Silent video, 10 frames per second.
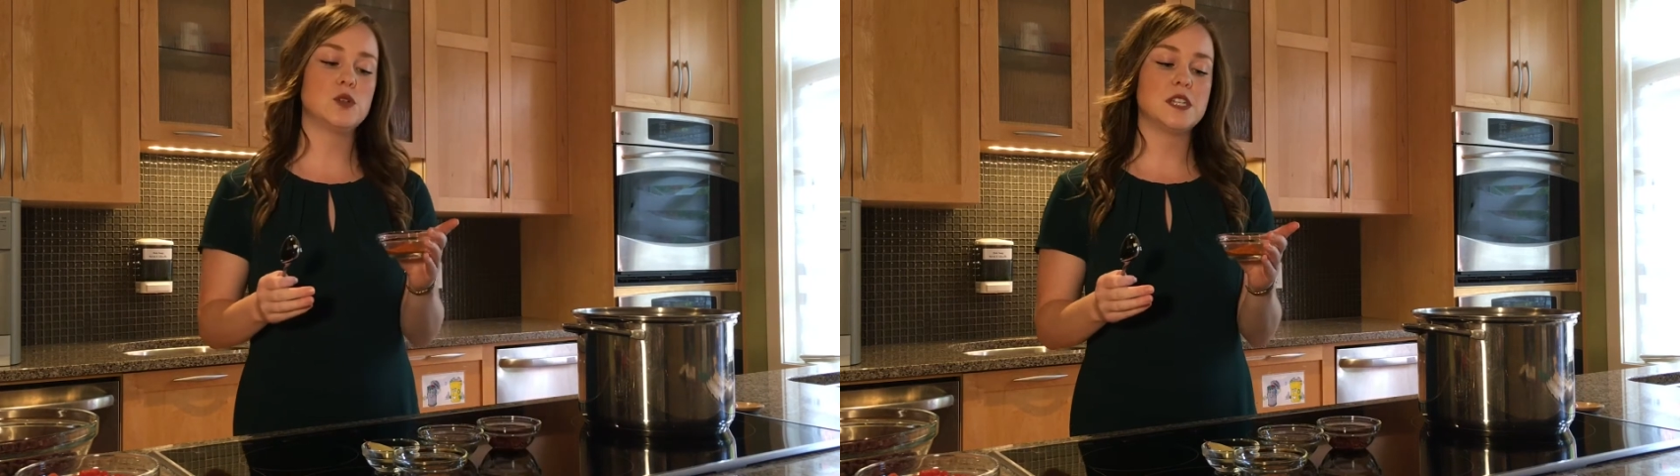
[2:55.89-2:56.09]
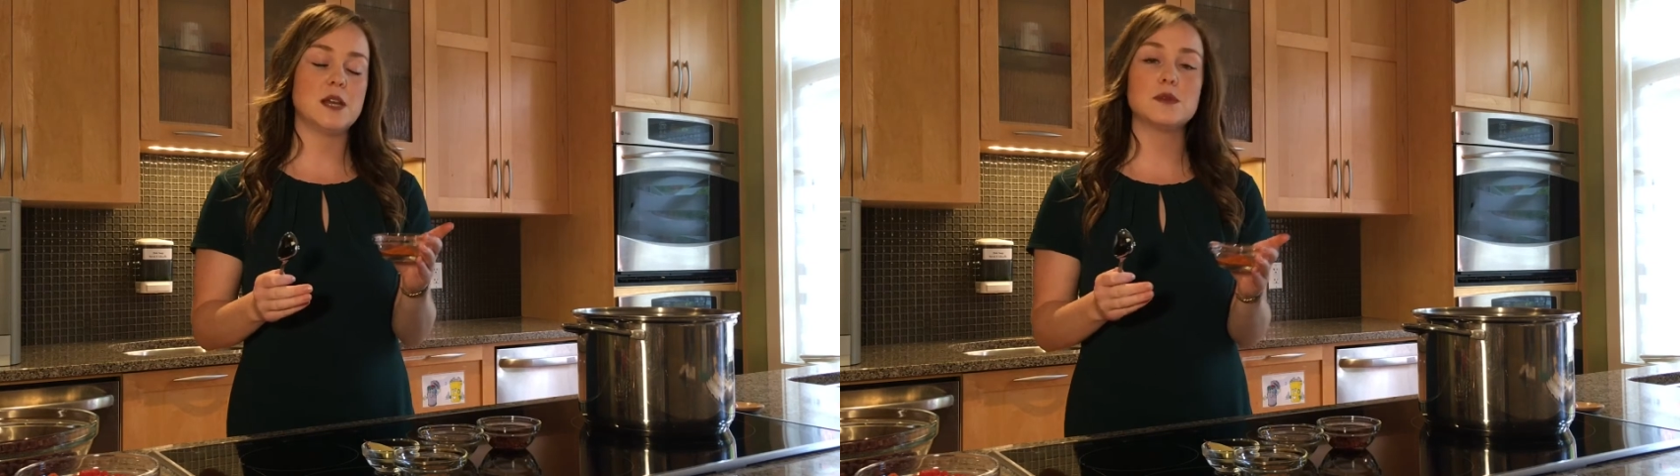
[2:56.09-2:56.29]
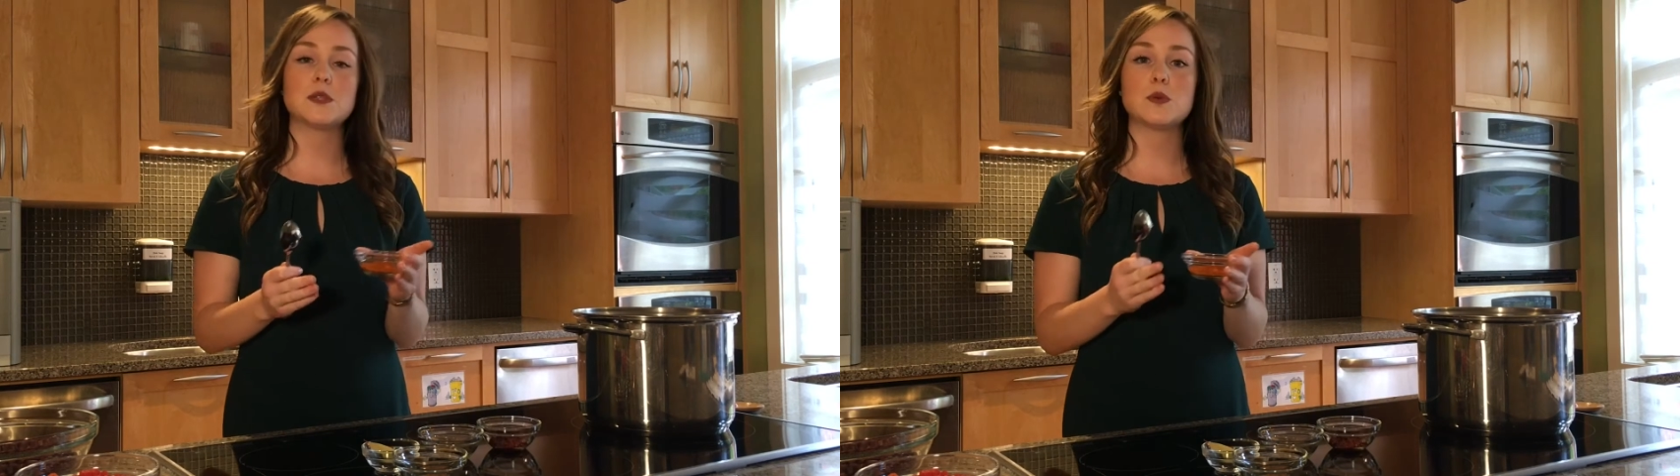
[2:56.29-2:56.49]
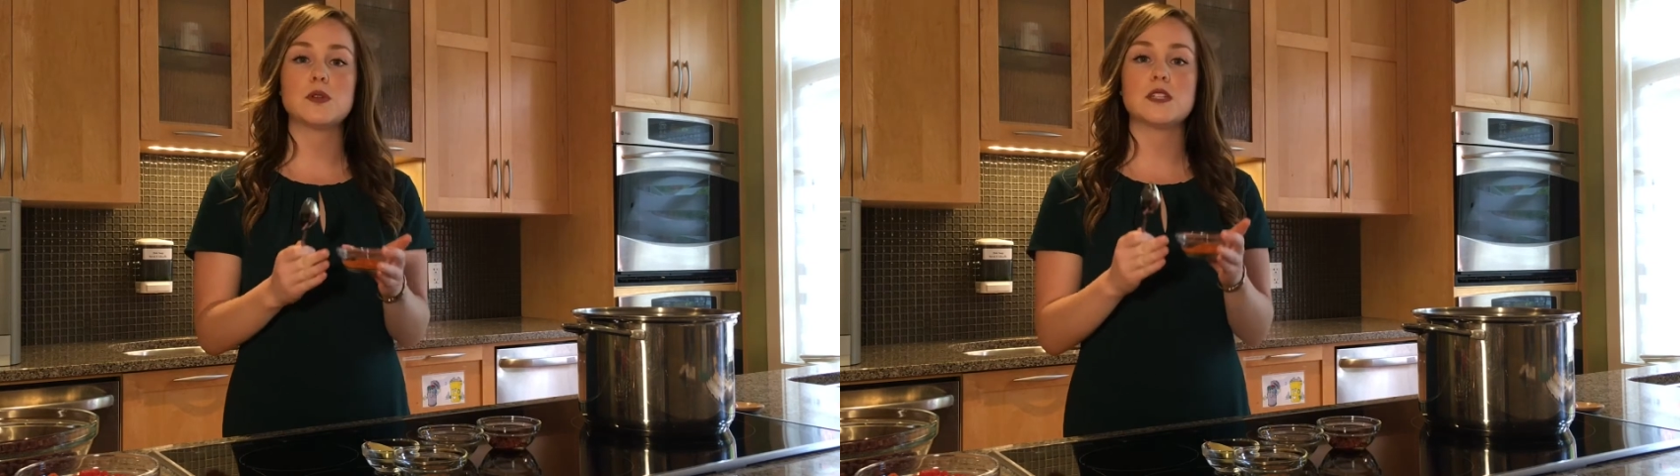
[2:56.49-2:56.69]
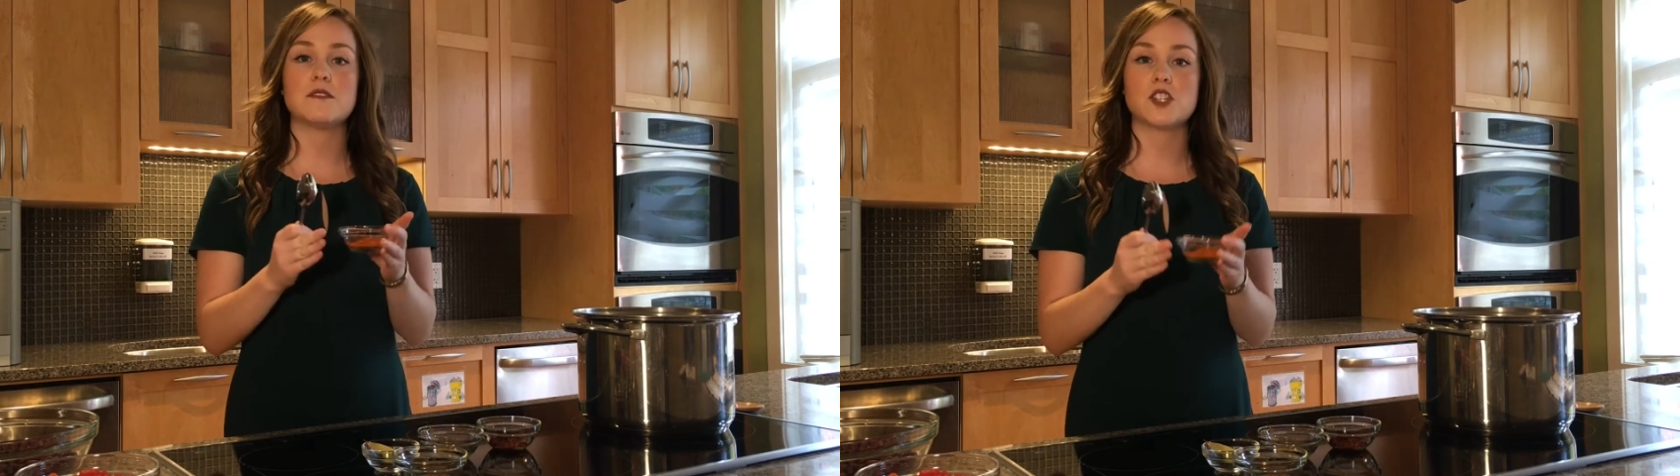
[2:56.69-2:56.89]

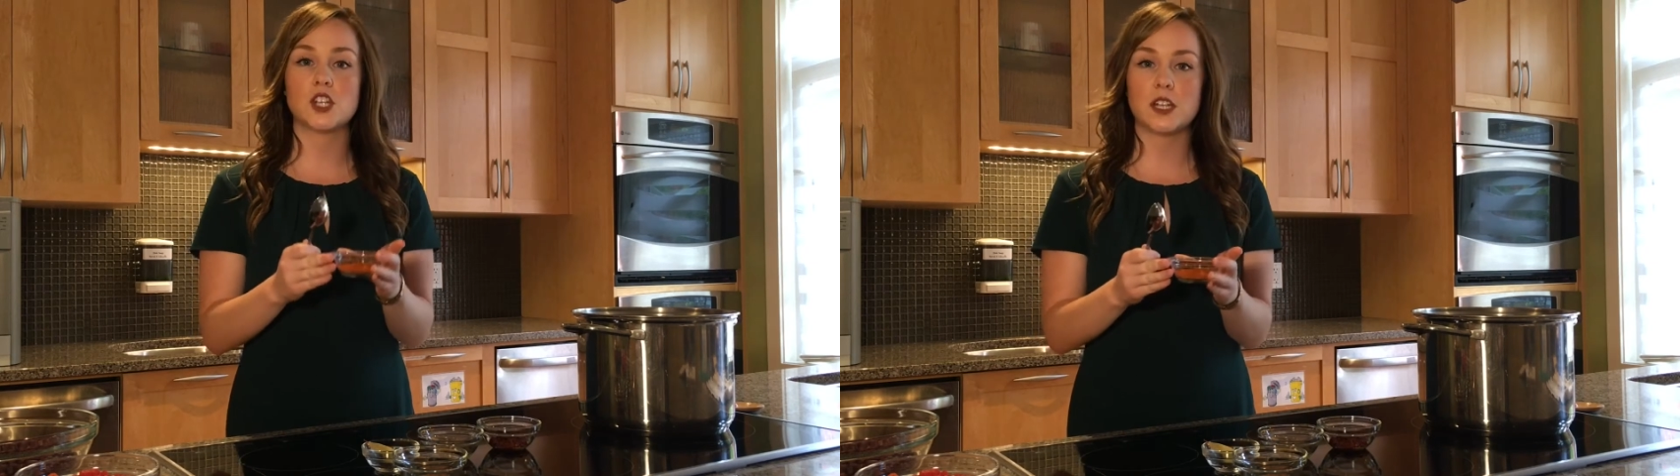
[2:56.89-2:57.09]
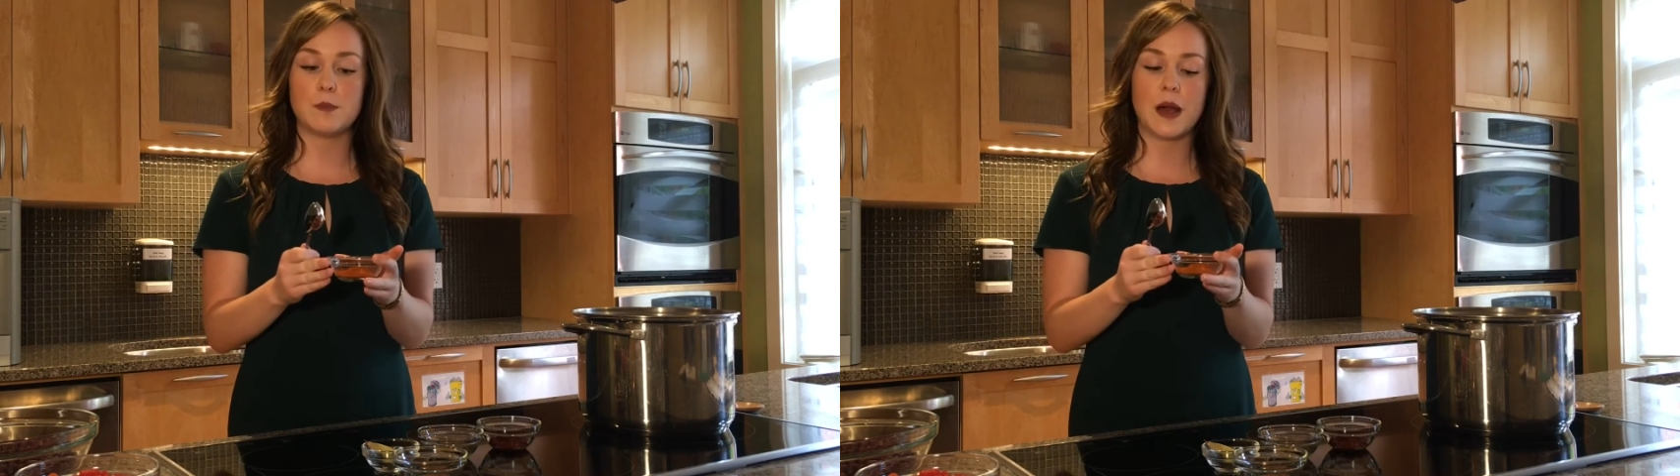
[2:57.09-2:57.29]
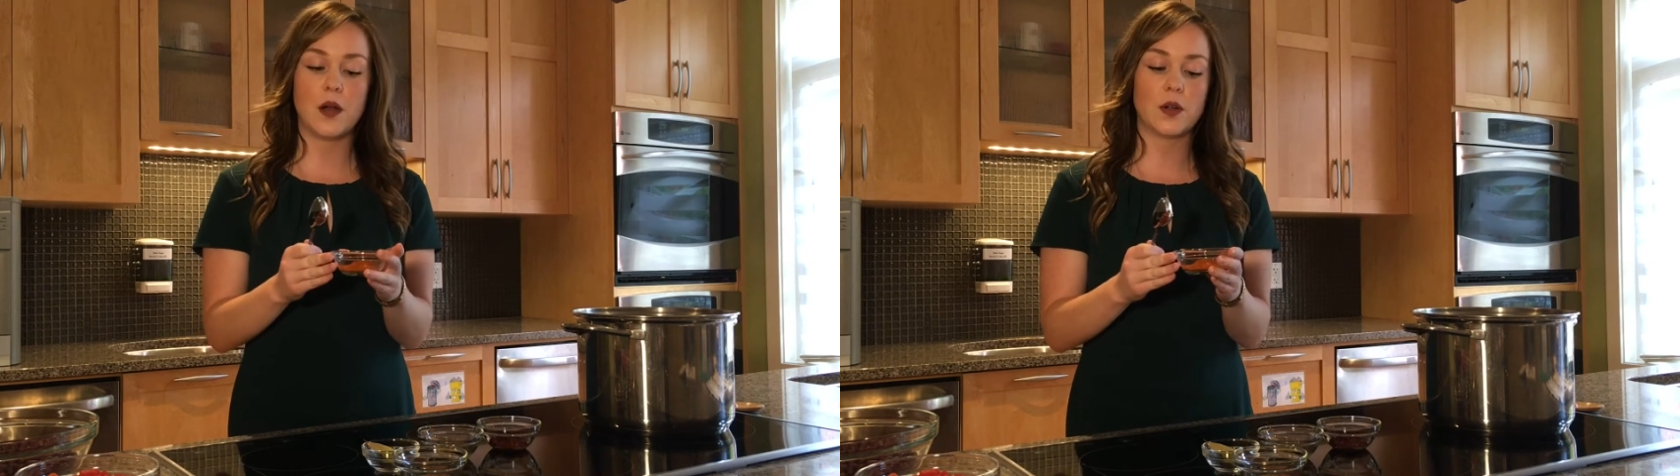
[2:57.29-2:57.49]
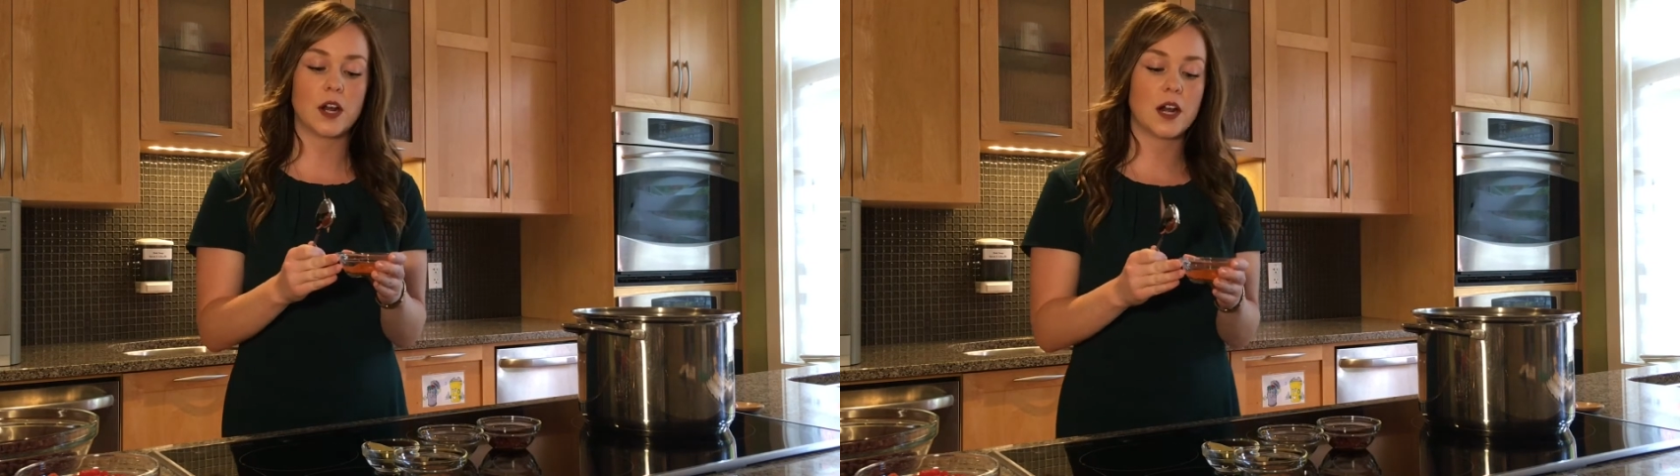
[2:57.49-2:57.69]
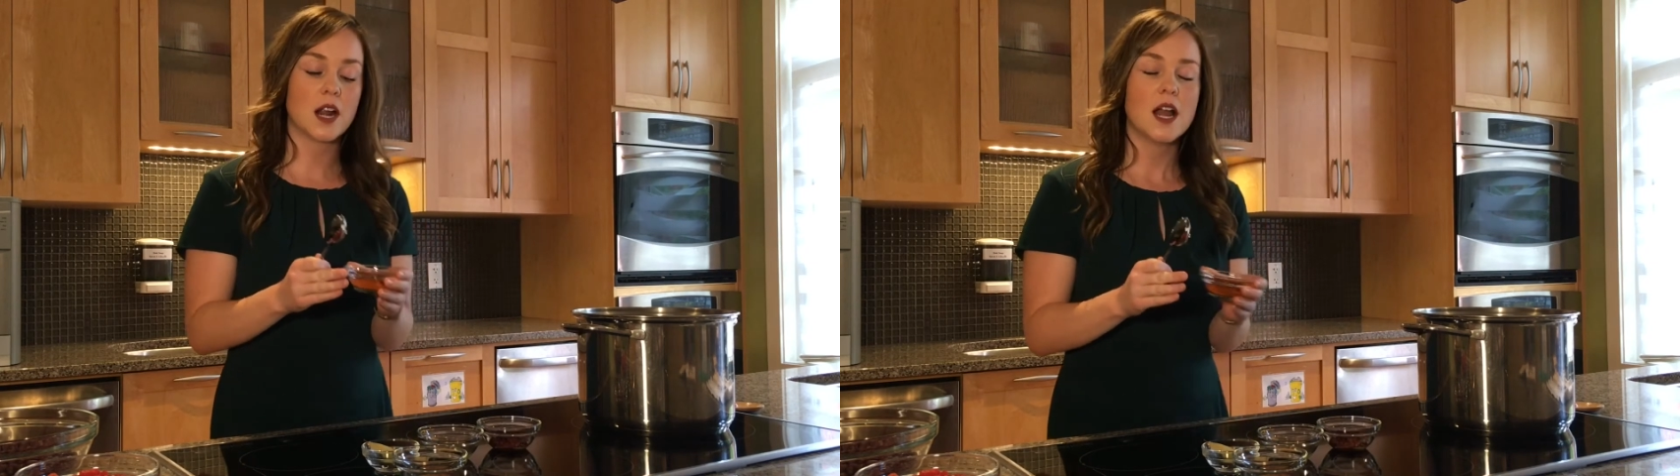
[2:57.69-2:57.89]
tablespoons of chili powder.